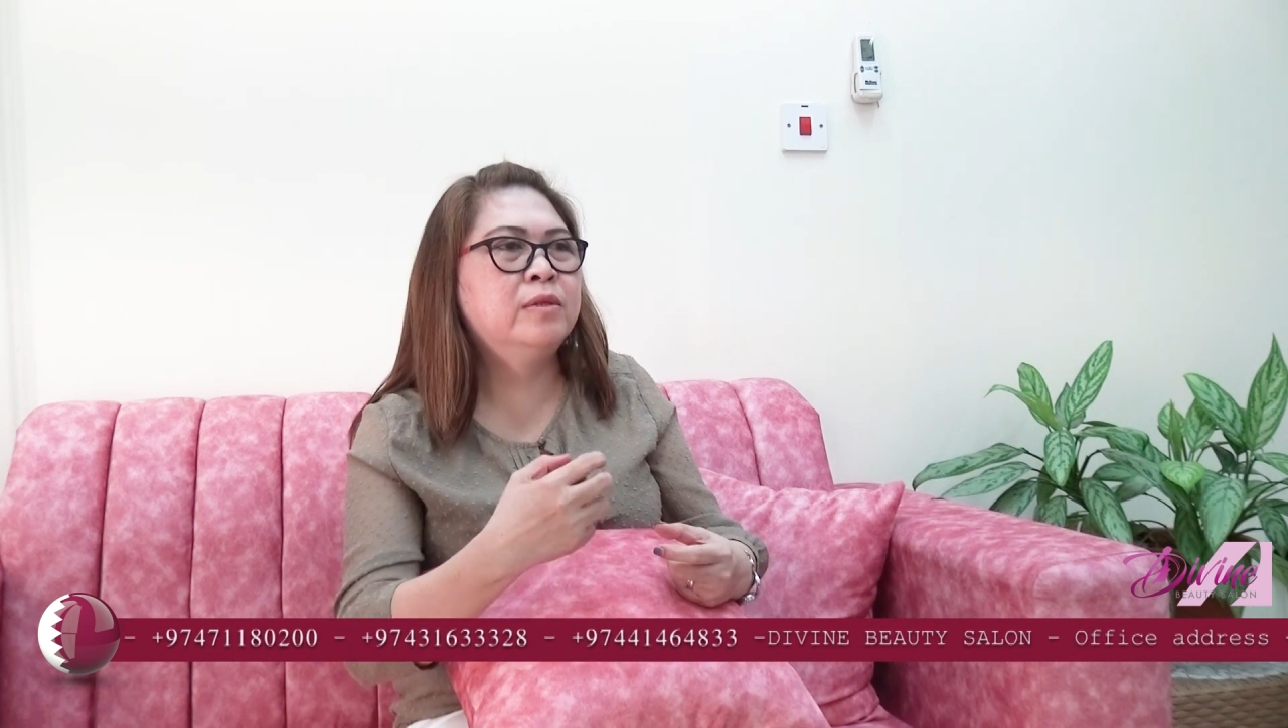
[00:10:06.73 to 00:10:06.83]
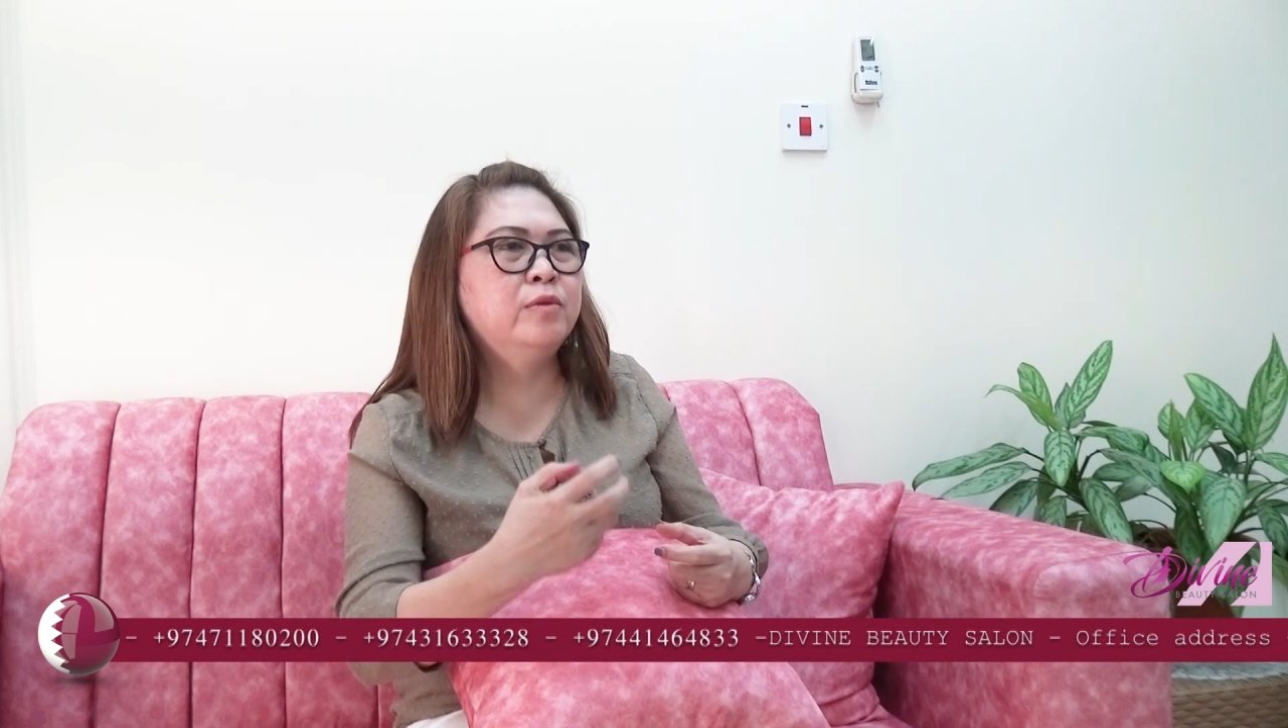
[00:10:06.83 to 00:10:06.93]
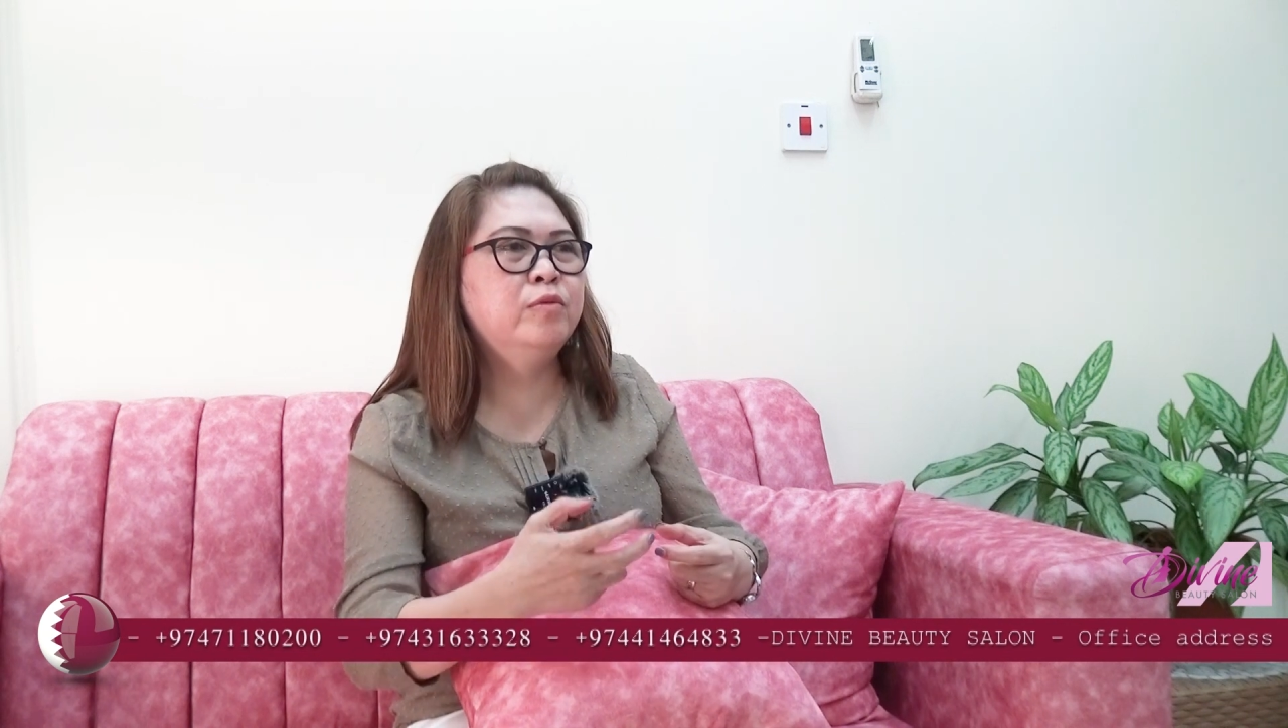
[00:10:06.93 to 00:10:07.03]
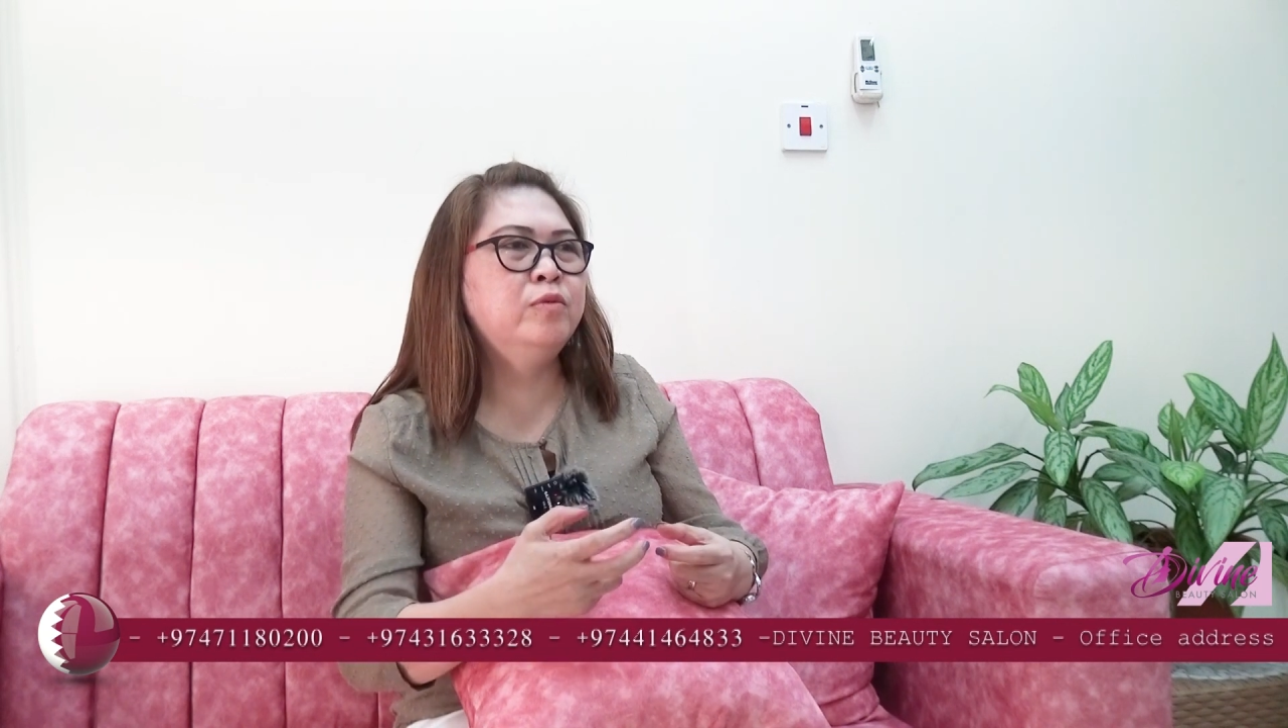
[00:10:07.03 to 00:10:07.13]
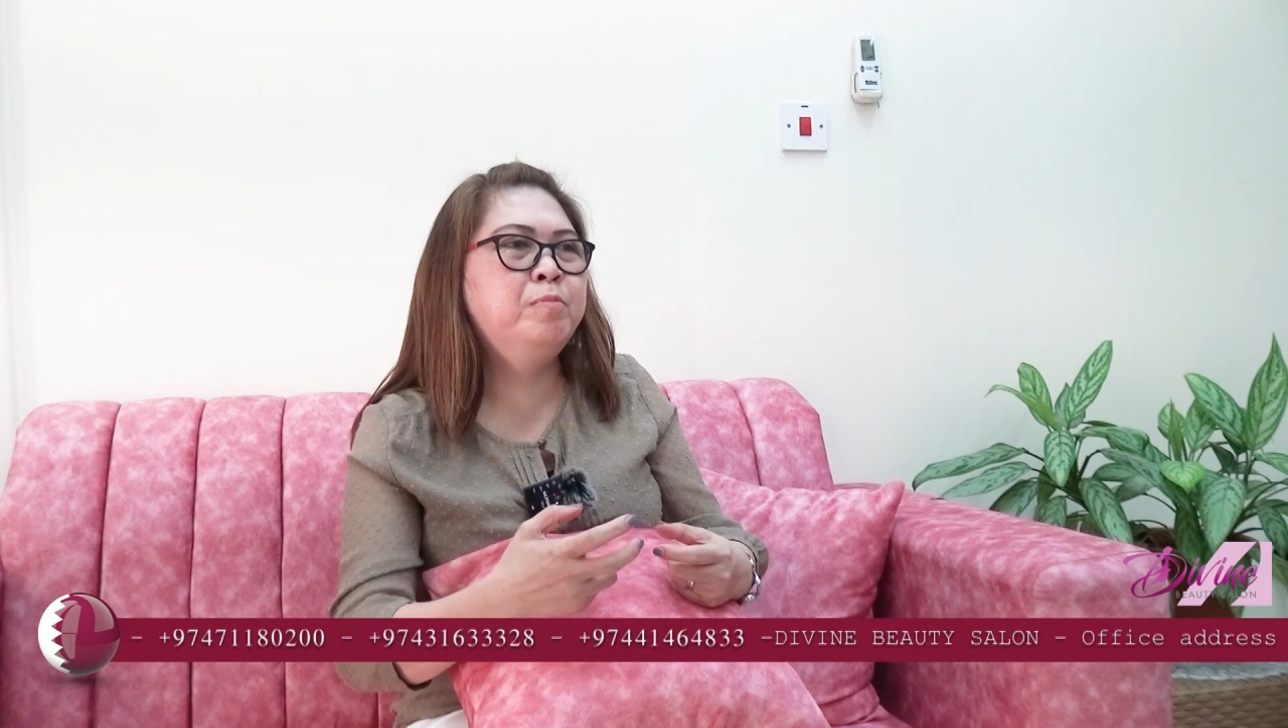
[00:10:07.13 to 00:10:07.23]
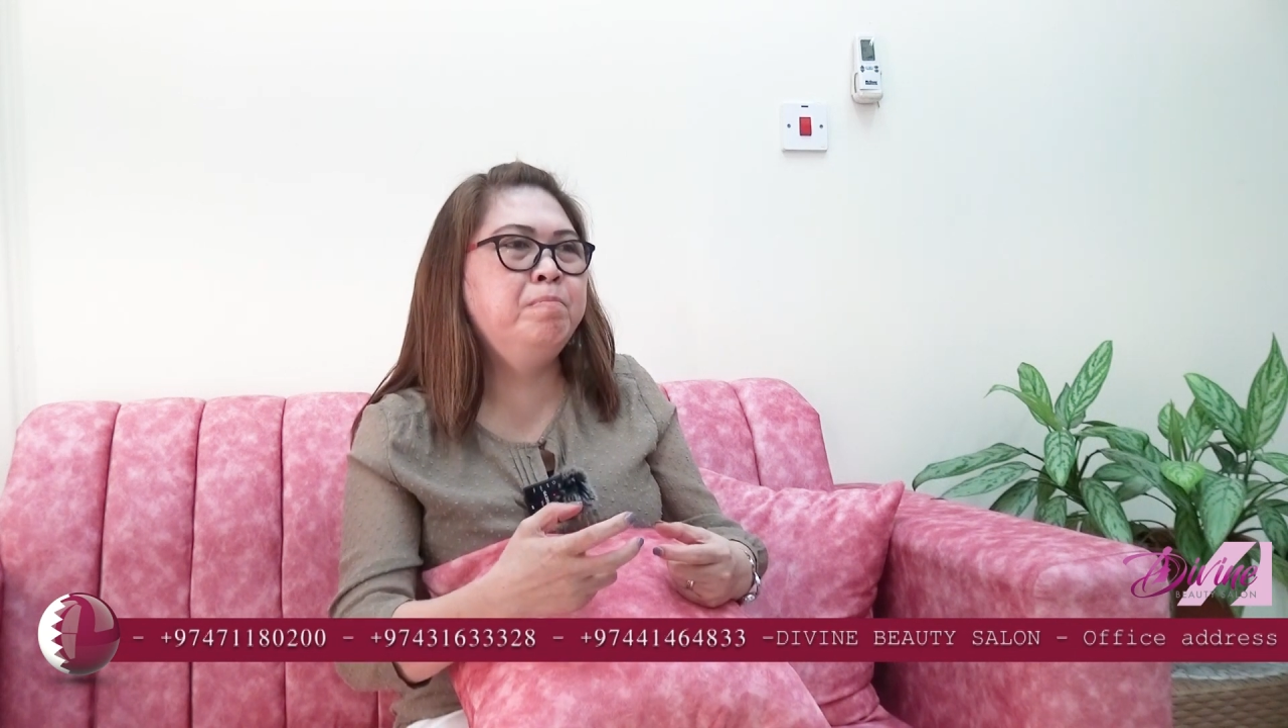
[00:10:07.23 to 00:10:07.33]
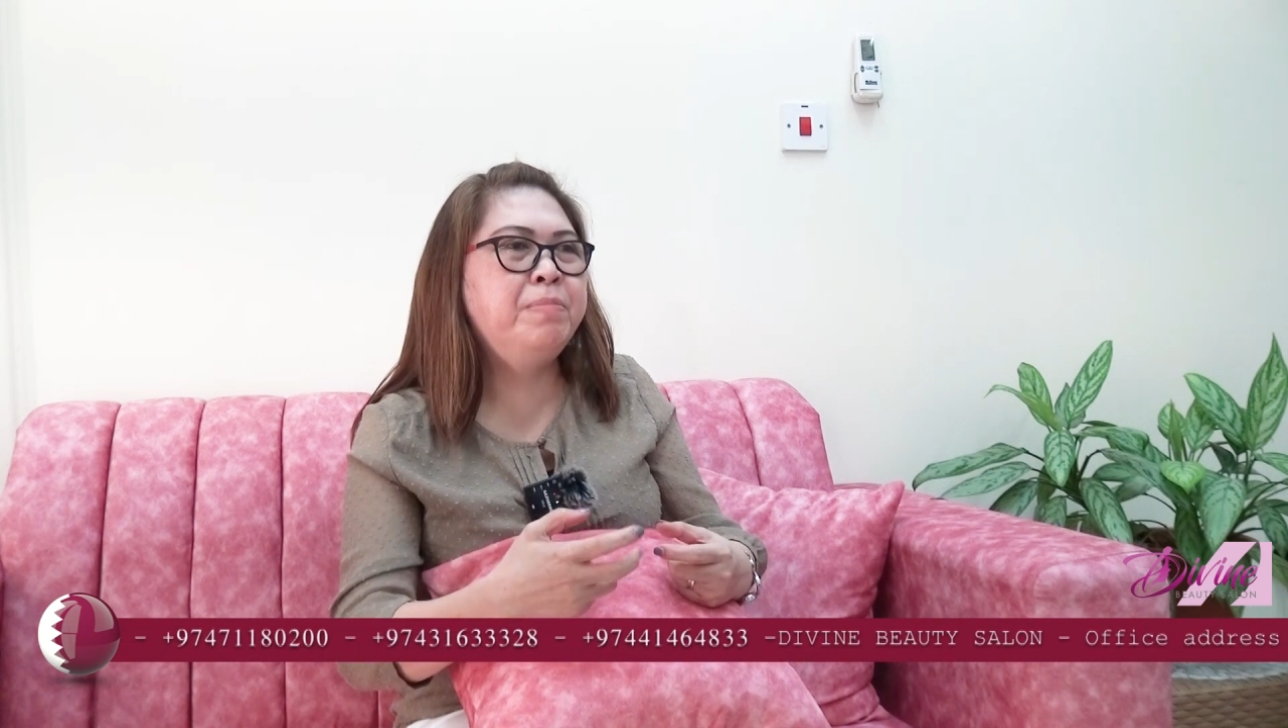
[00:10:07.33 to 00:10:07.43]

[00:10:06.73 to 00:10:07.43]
to